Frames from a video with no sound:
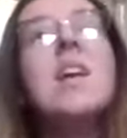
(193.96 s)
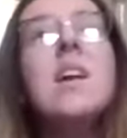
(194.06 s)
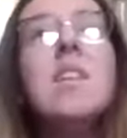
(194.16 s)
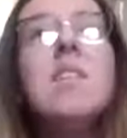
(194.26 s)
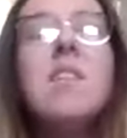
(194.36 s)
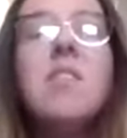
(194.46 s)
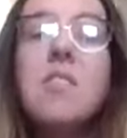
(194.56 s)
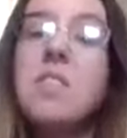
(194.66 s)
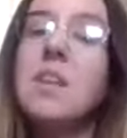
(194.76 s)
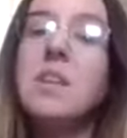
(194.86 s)
Another
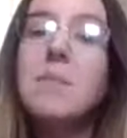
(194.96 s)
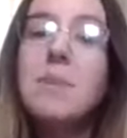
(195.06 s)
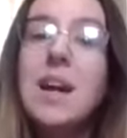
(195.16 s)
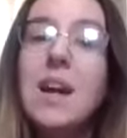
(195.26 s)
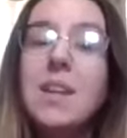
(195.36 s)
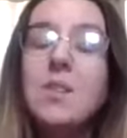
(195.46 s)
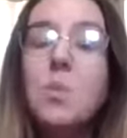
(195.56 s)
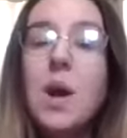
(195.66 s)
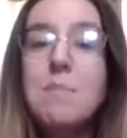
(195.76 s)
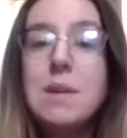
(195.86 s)
theory behind
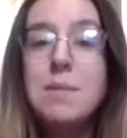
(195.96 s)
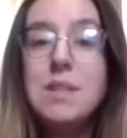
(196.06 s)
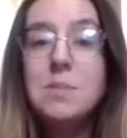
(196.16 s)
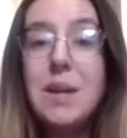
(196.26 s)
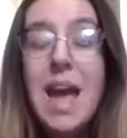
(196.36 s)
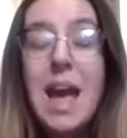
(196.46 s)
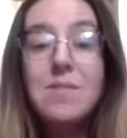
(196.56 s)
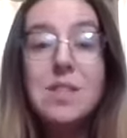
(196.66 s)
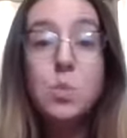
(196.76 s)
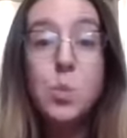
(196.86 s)
why babies might have
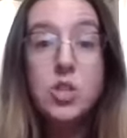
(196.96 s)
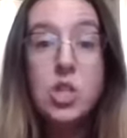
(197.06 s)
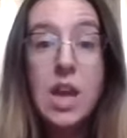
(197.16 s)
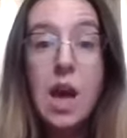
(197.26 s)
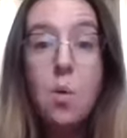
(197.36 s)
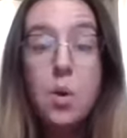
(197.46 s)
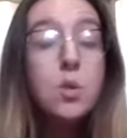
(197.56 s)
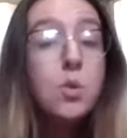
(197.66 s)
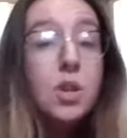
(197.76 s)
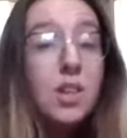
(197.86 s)
this witching hour
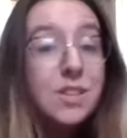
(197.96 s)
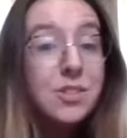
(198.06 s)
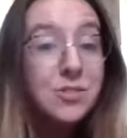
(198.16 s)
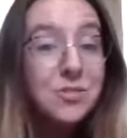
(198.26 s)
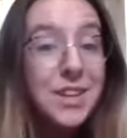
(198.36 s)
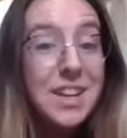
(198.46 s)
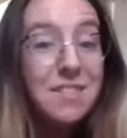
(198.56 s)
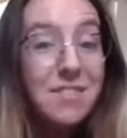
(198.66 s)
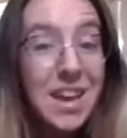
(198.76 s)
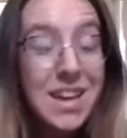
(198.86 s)
or cluster feeding
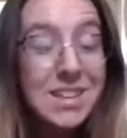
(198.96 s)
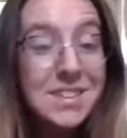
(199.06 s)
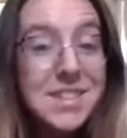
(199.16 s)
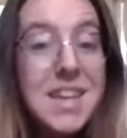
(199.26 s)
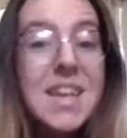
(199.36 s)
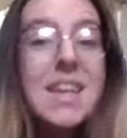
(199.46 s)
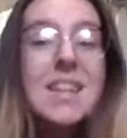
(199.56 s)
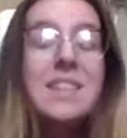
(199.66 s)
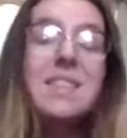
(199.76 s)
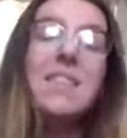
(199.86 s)
phase
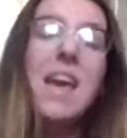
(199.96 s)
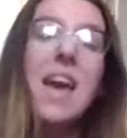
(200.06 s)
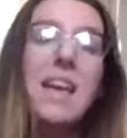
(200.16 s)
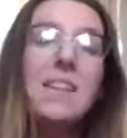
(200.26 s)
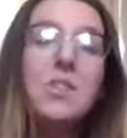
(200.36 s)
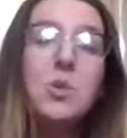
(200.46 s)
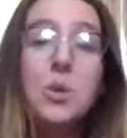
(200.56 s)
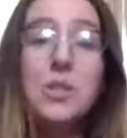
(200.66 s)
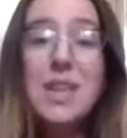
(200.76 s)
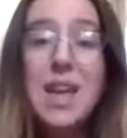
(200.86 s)
is that
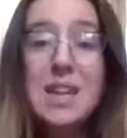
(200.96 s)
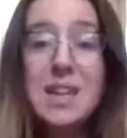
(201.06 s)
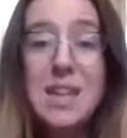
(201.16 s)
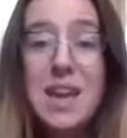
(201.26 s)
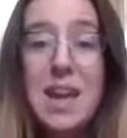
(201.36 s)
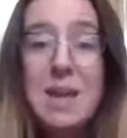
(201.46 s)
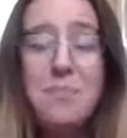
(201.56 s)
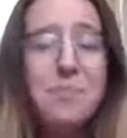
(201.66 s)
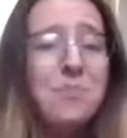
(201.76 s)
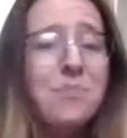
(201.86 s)
towards the end of the day,
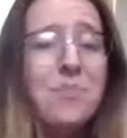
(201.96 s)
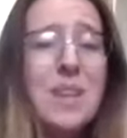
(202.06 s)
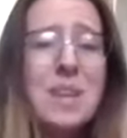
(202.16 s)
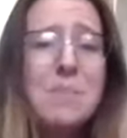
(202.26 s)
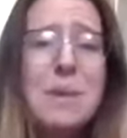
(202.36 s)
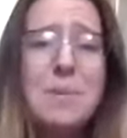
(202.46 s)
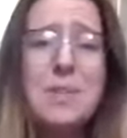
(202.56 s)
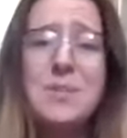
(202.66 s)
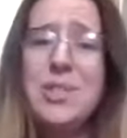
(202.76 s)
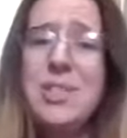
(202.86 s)
babies
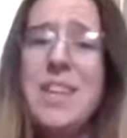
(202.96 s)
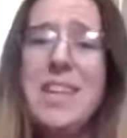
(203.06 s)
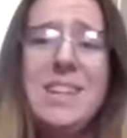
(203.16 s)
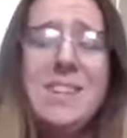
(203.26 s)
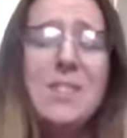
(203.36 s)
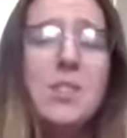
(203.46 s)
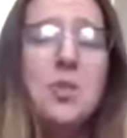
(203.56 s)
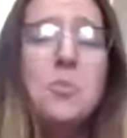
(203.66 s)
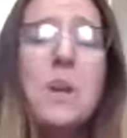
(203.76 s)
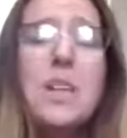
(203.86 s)
have just taken in so
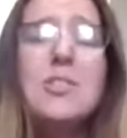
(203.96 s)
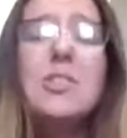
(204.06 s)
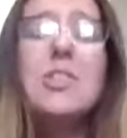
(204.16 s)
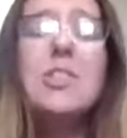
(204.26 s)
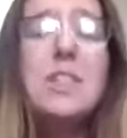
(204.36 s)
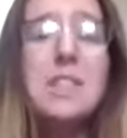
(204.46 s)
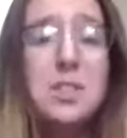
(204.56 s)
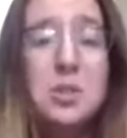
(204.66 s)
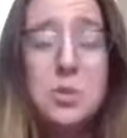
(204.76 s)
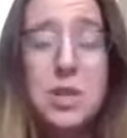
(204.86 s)
much
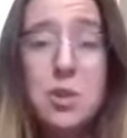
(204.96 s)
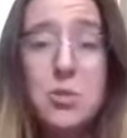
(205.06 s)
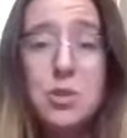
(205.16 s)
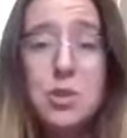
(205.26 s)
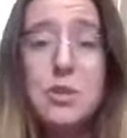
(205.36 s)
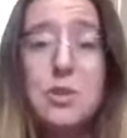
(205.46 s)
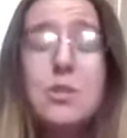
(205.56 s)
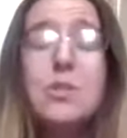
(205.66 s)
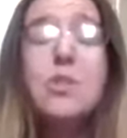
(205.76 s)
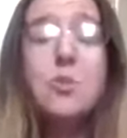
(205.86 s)
sensory overload and
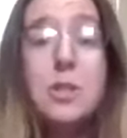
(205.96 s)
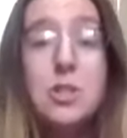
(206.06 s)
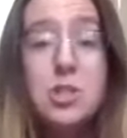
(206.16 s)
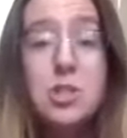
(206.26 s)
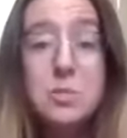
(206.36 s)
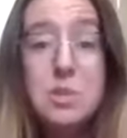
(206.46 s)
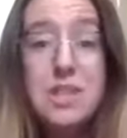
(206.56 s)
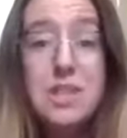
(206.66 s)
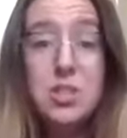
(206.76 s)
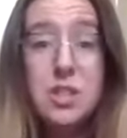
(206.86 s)
so much
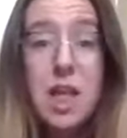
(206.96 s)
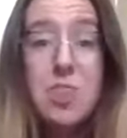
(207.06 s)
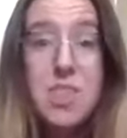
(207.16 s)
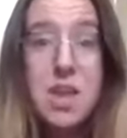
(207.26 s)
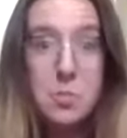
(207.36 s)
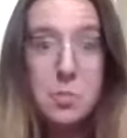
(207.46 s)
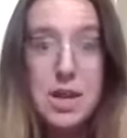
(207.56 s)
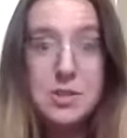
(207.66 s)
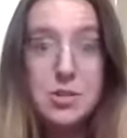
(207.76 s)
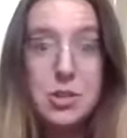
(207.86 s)
stimulation that their
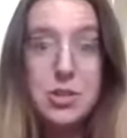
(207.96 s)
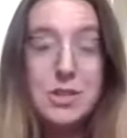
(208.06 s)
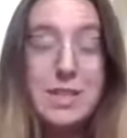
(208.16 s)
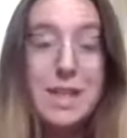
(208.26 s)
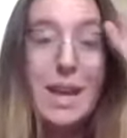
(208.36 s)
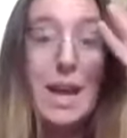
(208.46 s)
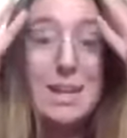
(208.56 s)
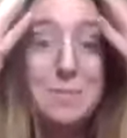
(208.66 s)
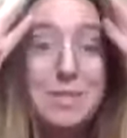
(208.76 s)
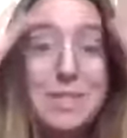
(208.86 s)
brains are just like, I
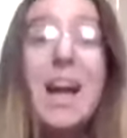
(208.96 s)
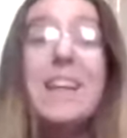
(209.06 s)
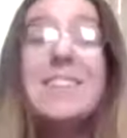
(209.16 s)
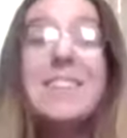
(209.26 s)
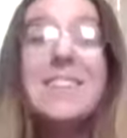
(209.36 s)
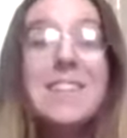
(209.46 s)
am done.